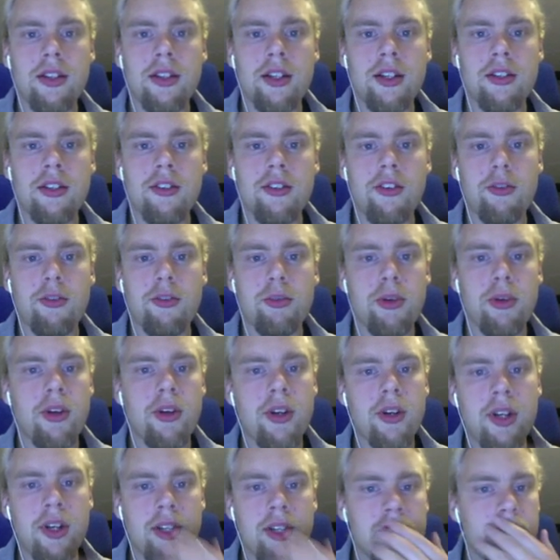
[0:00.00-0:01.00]
and just put
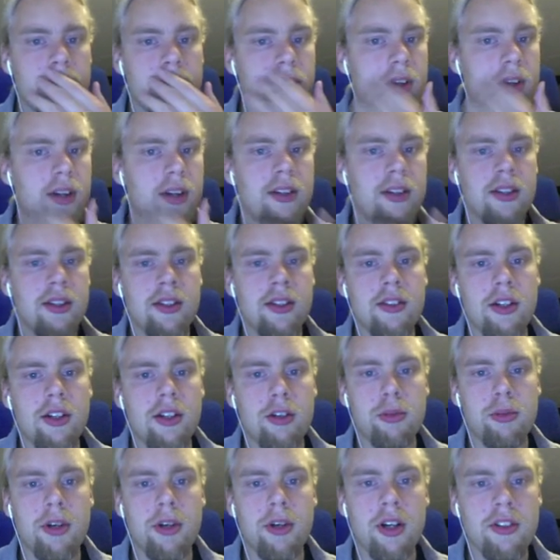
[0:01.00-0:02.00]
it into our
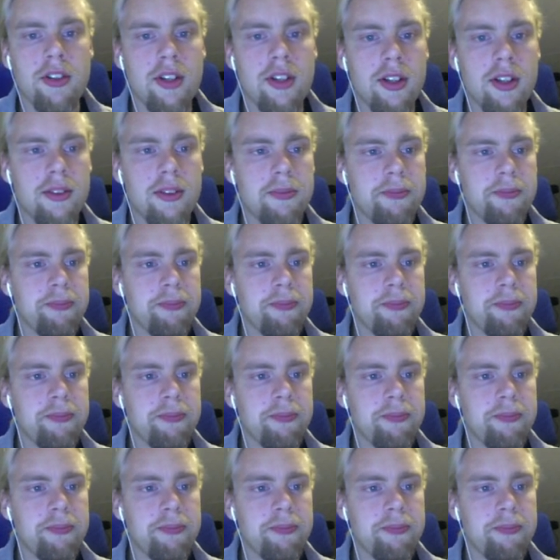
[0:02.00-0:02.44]
project.